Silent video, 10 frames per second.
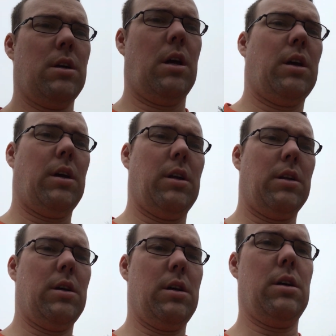
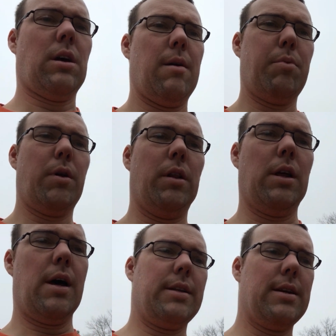And I put a
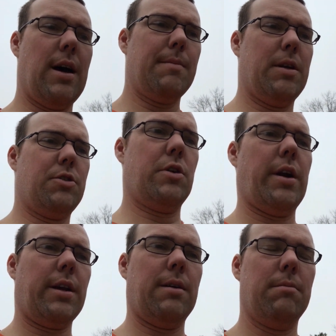lot of time into
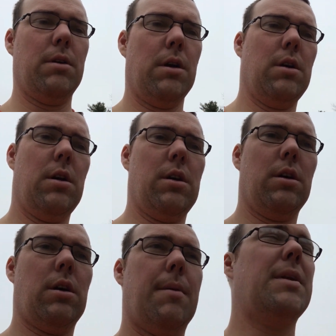training him.
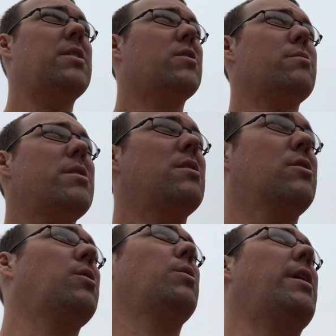I mean, he's 3
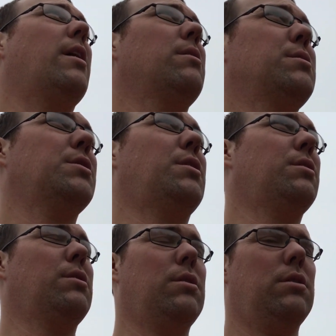years old now, so